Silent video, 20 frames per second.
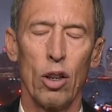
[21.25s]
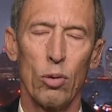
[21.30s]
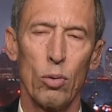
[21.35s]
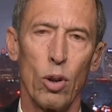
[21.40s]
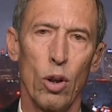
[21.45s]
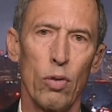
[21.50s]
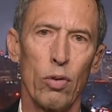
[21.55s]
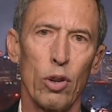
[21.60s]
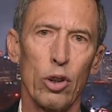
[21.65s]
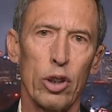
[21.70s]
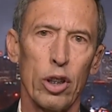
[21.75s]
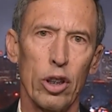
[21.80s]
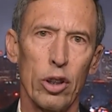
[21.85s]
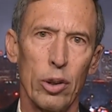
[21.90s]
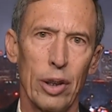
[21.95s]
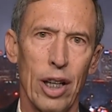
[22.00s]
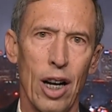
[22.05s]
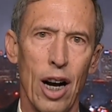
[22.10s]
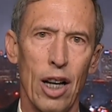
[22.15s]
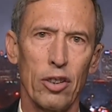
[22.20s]
rover
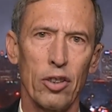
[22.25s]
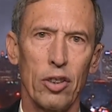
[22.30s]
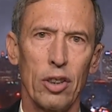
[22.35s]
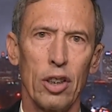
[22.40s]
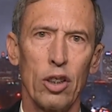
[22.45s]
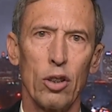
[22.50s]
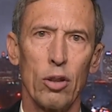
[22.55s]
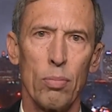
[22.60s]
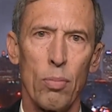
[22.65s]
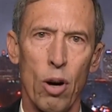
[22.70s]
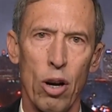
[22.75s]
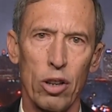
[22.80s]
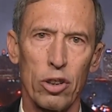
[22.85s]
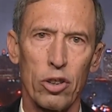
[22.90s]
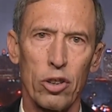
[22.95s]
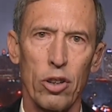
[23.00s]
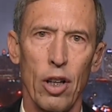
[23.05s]
Curiosity, or Mars